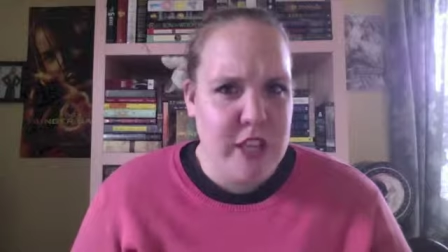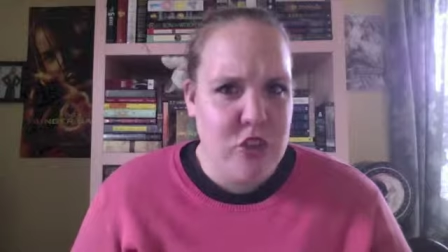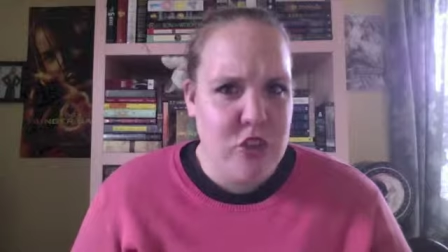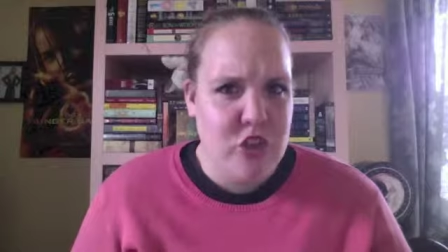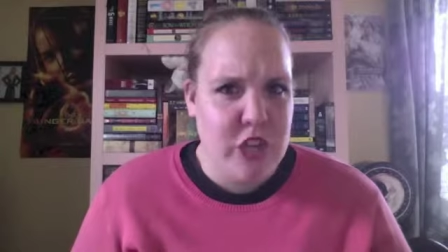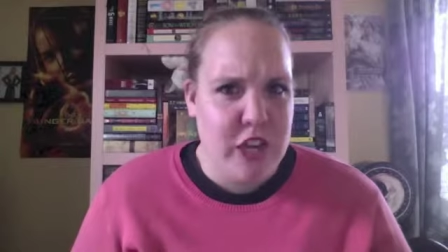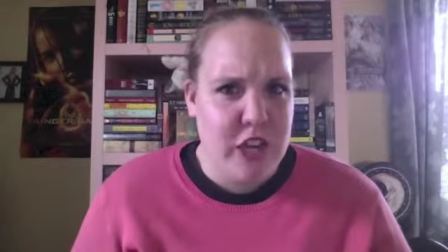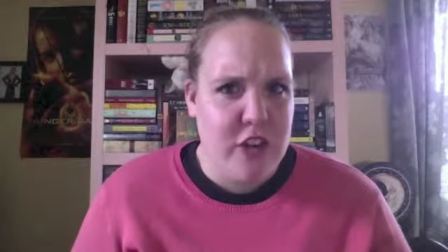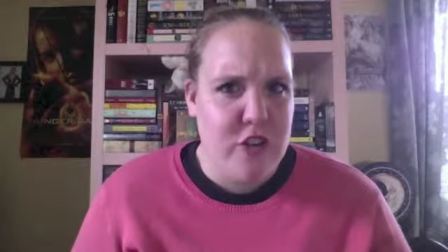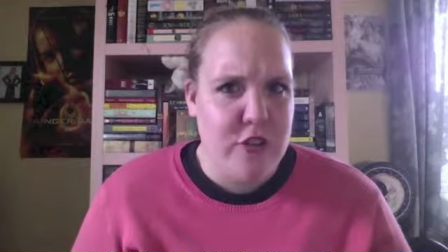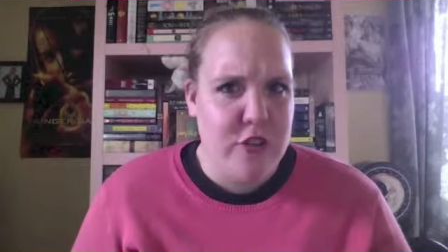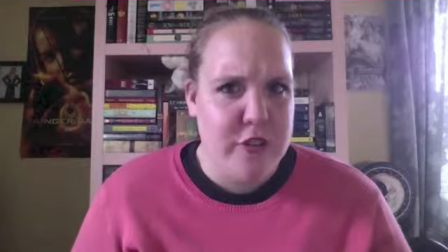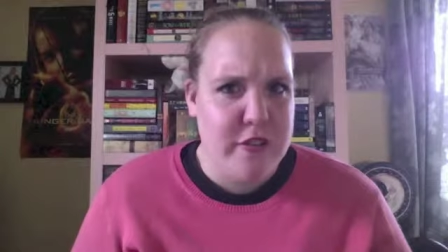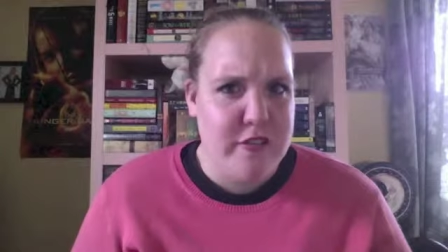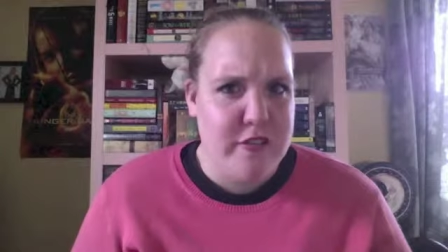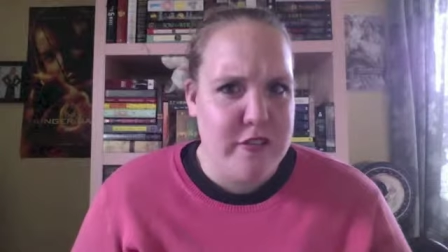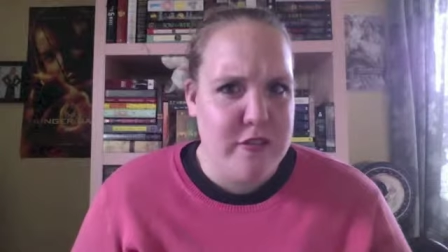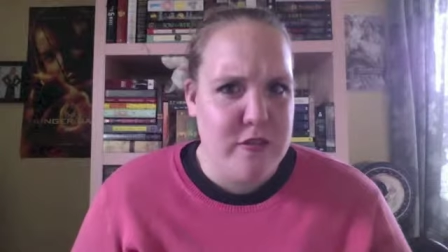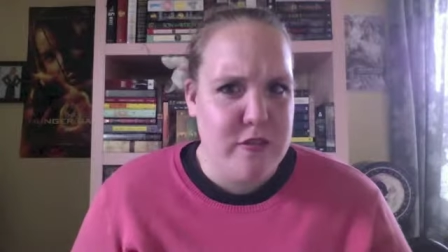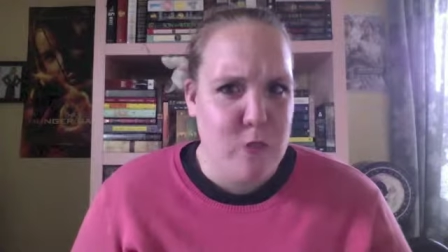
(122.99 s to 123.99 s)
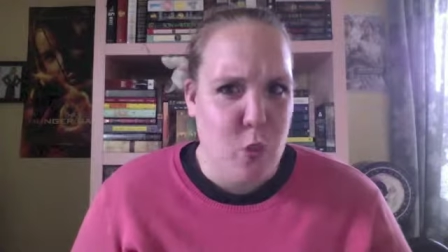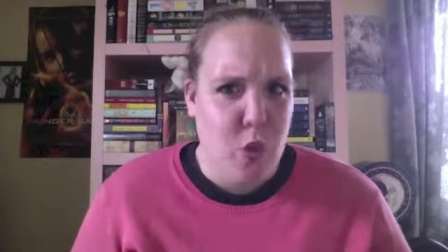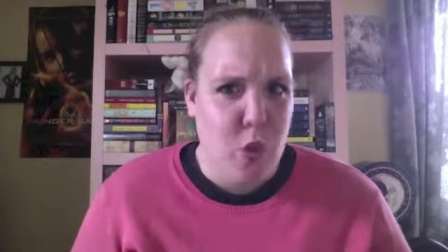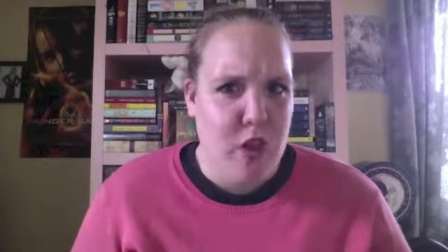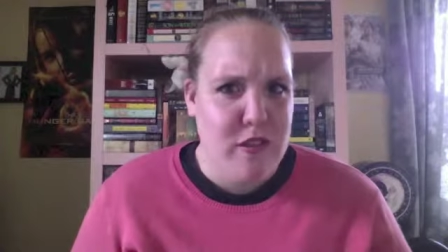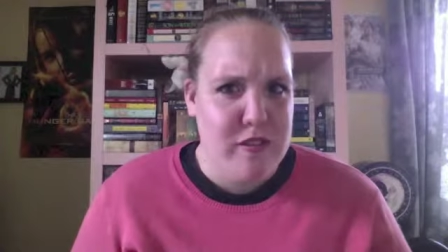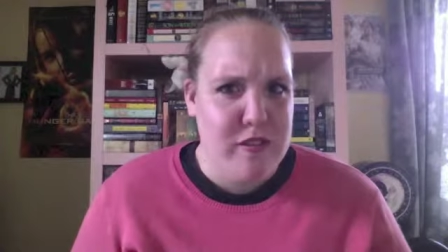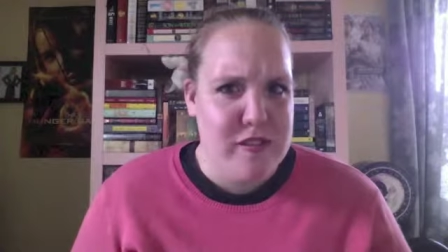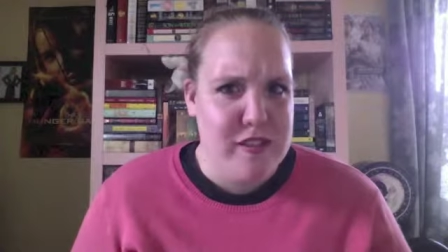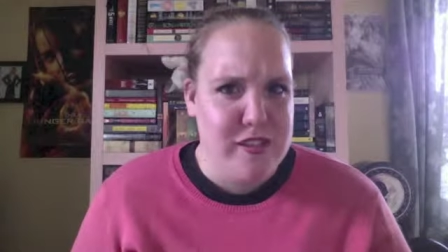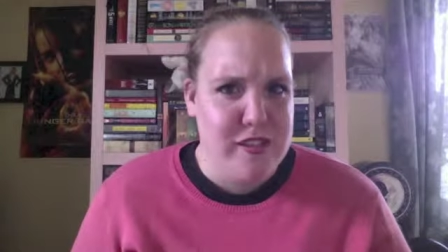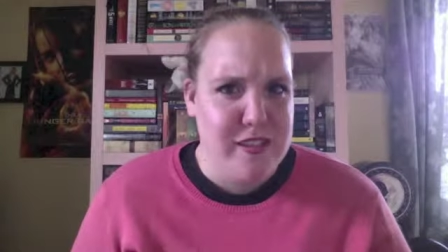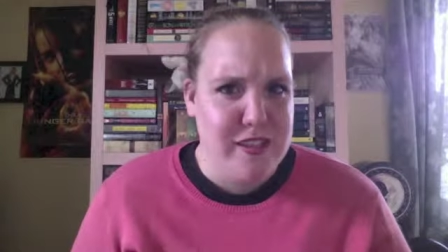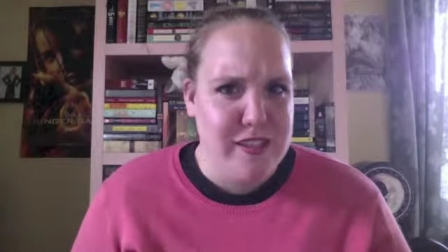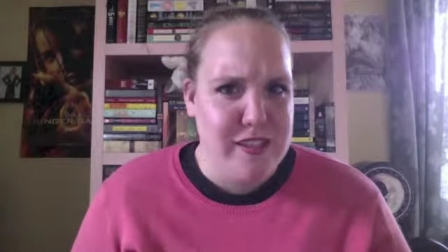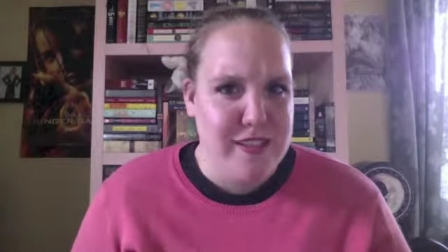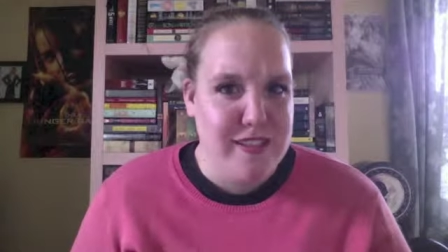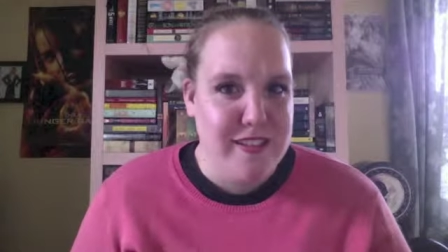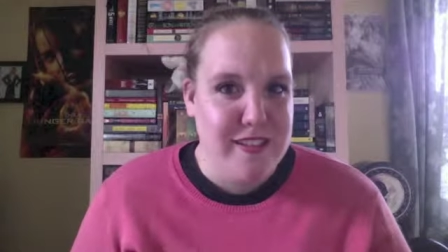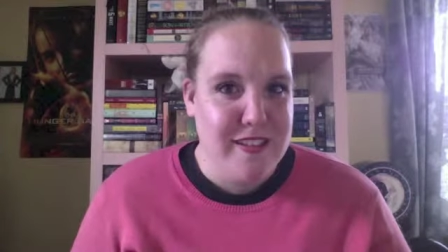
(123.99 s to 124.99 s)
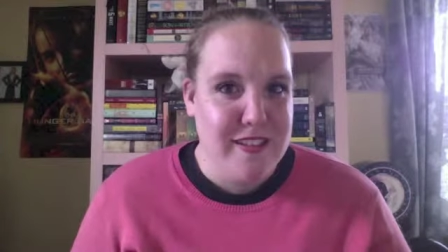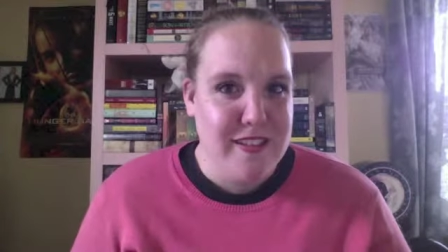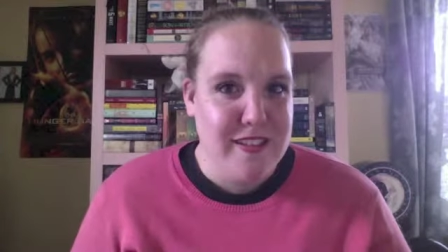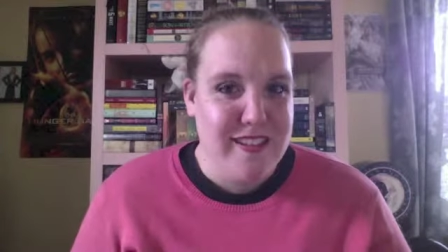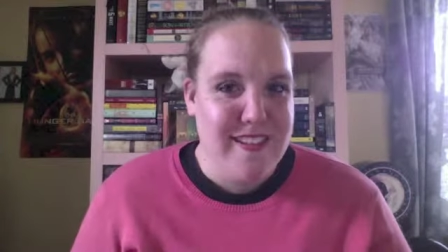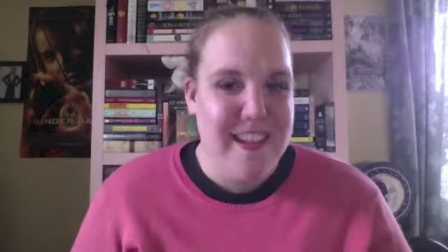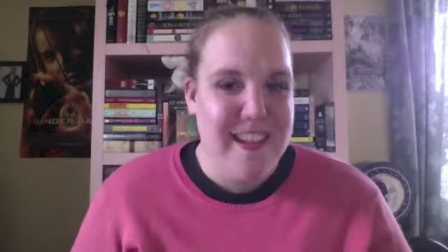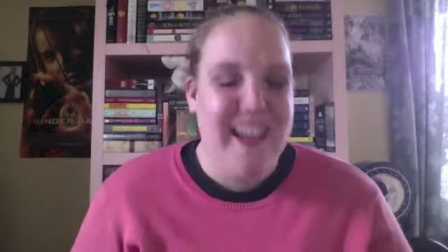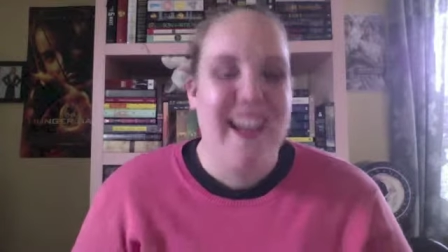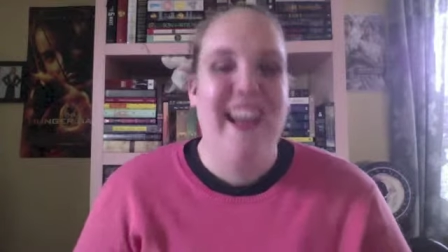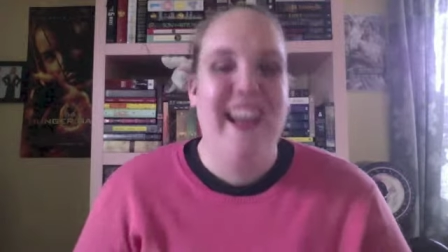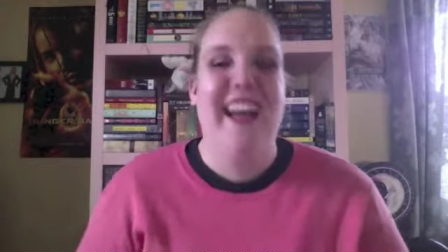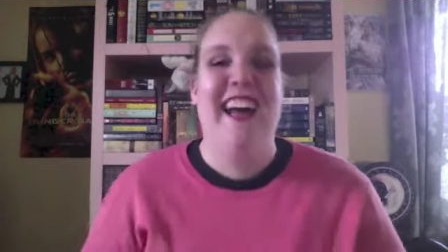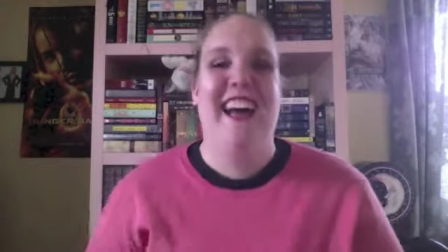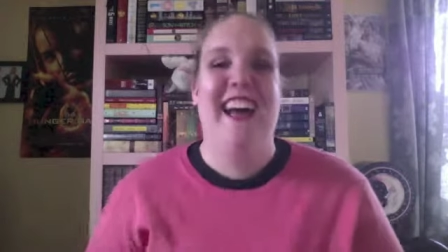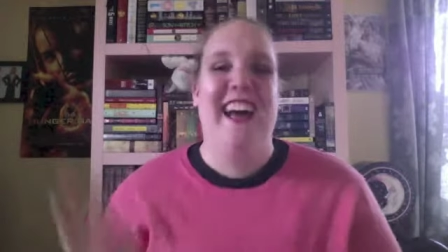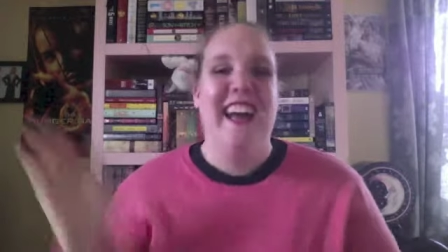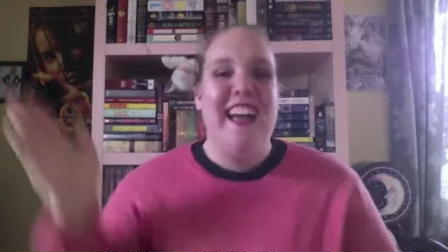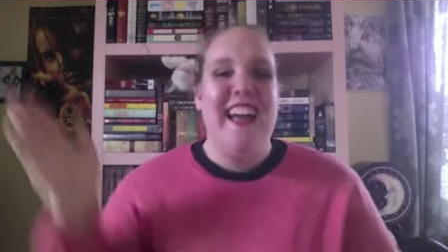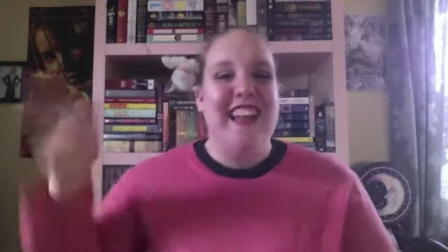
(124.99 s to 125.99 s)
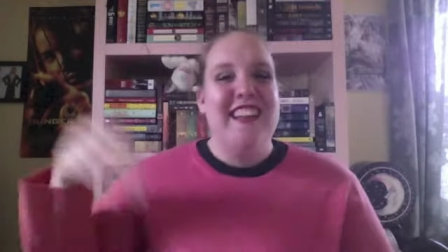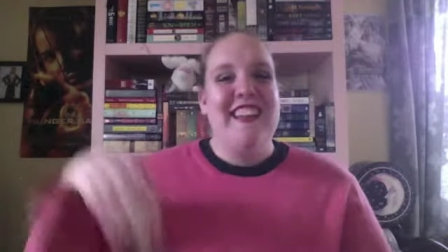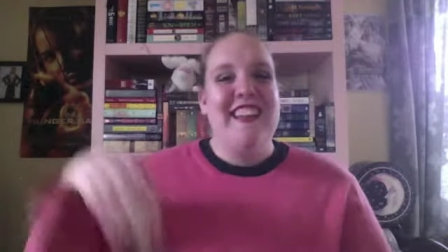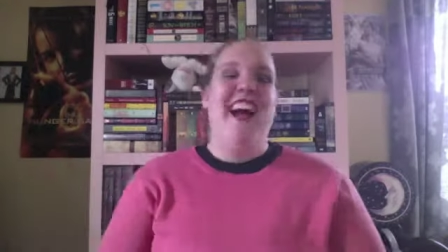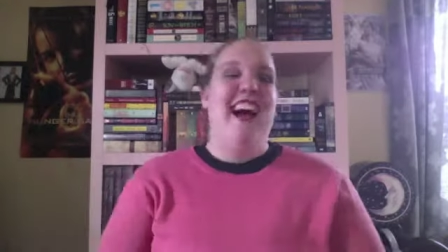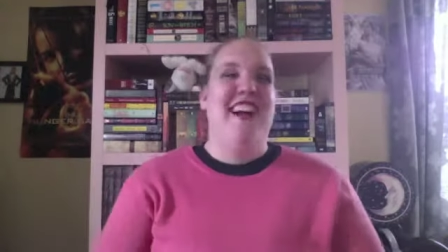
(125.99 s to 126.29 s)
chairs and walls and things. No,